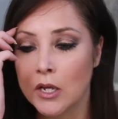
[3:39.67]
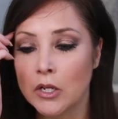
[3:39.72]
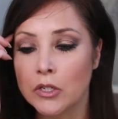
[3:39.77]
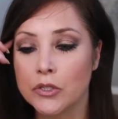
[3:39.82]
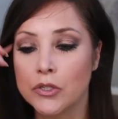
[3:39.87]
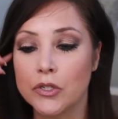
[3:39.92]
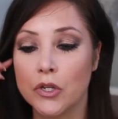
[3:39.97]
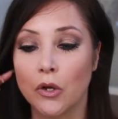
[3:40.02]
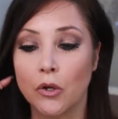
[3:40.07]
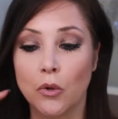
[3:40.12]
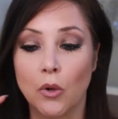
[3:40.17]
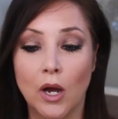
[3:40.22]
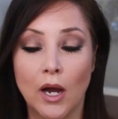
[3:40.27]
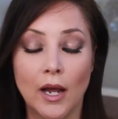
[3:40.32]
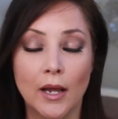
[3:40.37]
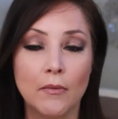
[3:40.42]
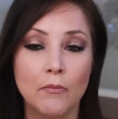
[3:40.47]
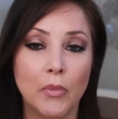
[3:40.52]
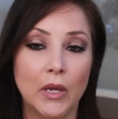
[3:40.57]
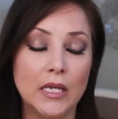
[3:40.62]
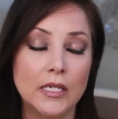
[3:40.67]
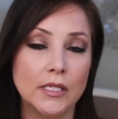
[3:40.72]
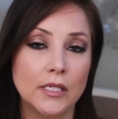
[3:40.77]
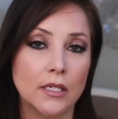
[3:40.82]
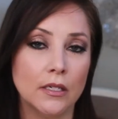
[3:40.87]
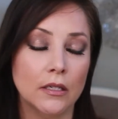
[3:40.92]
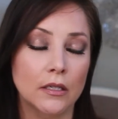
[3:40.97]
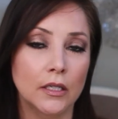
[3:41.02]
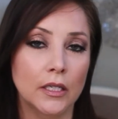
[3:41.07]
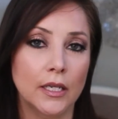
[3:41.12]
So I
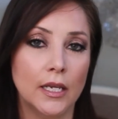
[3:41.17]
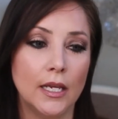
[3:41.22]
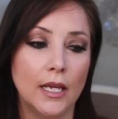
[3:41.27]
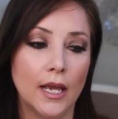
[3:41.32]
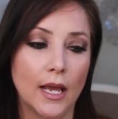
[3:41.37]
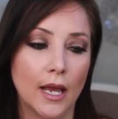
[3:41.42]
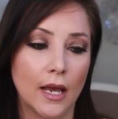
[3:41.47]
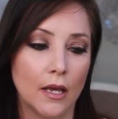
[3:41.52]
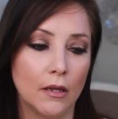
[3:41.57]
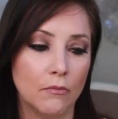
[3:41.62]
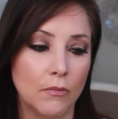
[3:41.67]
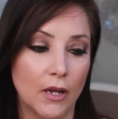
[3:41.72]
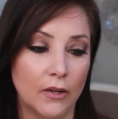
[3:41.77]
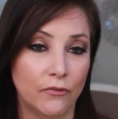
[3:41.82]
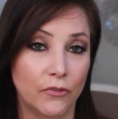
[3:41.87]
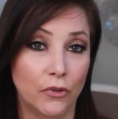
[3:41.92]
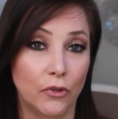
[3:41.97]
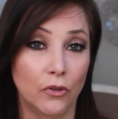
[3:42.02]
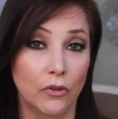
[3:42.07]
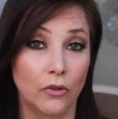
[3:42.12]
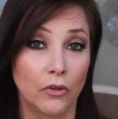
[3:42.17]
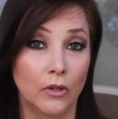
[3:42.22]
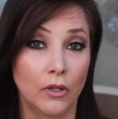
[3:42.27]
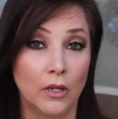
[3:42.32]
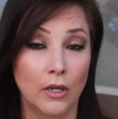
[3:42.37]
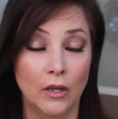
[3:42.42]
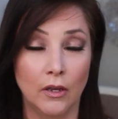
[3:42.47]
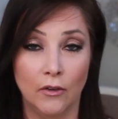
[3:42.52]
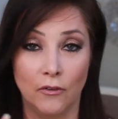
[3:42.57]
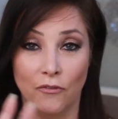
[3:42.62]
basically had my full
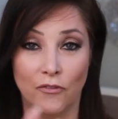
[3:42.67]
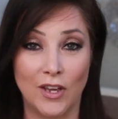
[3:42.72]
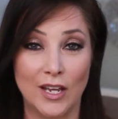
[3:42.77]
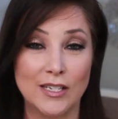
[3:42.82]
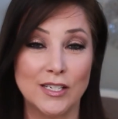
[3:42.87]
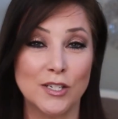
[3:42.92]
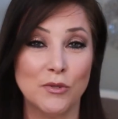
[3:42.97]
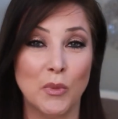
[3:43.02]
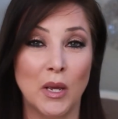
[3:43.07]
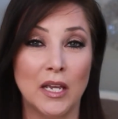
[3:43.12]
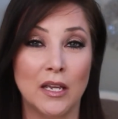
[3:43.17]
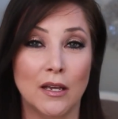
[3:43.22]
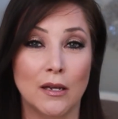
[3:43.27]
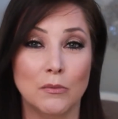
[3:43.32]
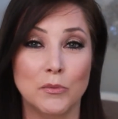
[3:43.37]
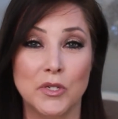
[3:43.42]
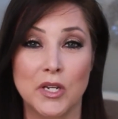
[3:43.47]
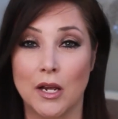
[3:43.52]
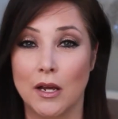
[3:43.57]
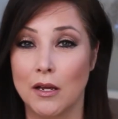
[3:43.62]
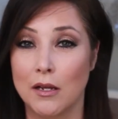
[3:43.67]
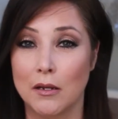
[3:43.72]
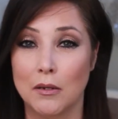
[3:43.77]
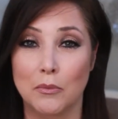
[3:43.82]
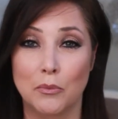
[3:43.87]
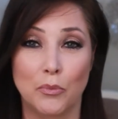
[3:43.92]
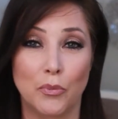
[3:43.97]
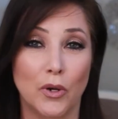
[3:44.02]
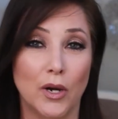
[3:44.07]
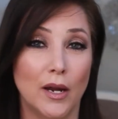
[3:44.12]
face makeup
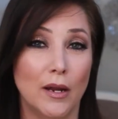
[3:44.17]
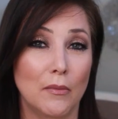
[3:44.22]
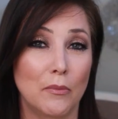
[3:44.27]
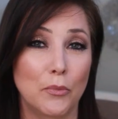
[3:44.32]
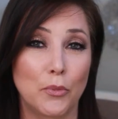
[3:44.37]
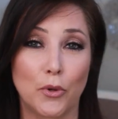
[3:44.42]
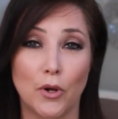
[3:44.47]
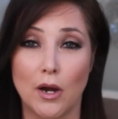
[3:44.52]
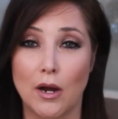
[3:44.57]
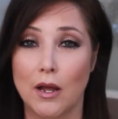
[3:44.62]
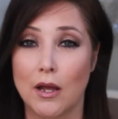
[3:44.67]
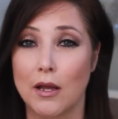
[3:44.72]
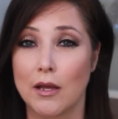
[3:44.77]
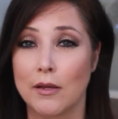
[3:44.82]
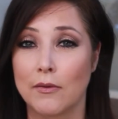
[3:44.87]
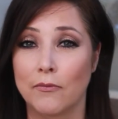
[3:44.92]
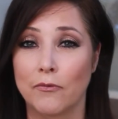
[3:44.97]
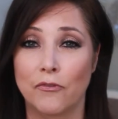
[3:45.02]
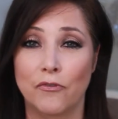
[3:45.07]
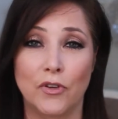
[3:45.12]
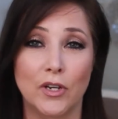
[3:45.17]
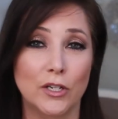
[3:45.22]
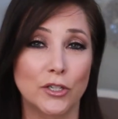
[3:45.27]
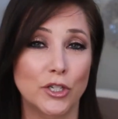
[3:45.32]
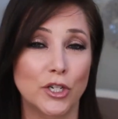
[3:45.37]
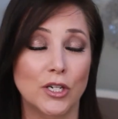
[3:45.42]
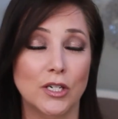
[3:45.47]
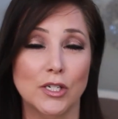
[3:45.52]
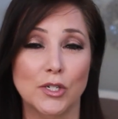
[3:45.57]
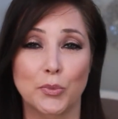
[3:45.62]
done, prep, prime,
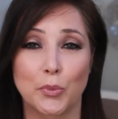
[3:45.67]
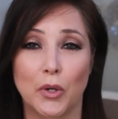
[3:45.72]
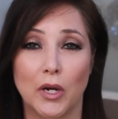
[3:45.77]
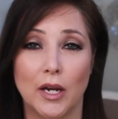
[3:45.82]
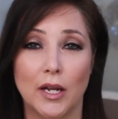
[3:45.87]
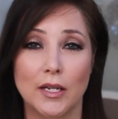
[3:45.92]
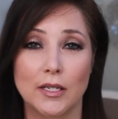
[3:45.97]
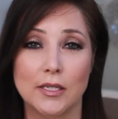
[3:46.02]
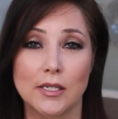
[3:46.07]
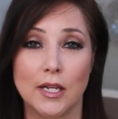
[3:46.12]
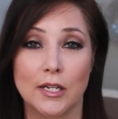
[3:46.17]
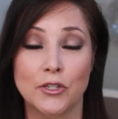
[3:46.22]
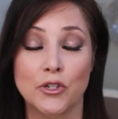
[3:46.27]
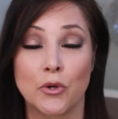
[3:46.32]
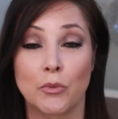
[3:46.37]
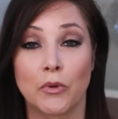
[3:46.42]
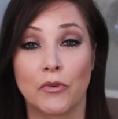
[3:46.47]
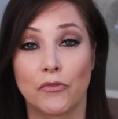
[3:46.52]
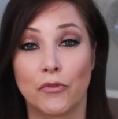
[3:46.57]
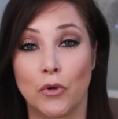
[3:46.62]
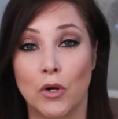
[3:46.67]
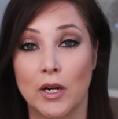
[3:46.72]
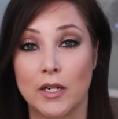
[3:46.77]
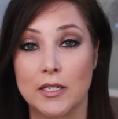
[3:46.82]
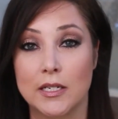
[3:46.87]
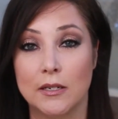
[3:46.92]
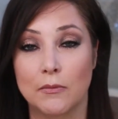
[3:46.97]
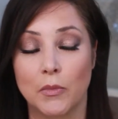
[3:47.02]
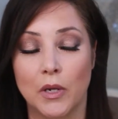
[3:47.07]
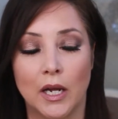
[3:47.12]
finishing spray, etc. before I
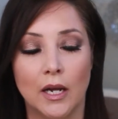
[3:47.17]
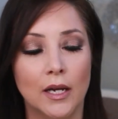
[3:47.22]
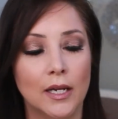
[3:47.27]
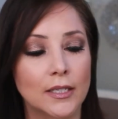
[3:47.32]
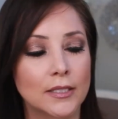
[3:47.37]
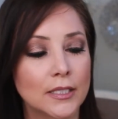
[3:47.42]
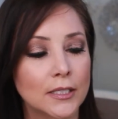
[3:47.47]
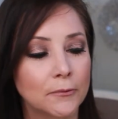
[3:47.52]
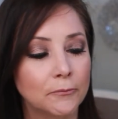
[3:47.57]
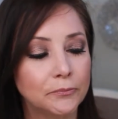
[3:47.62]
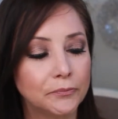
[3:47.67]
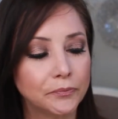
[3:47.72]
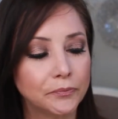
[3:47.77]
did my eyes.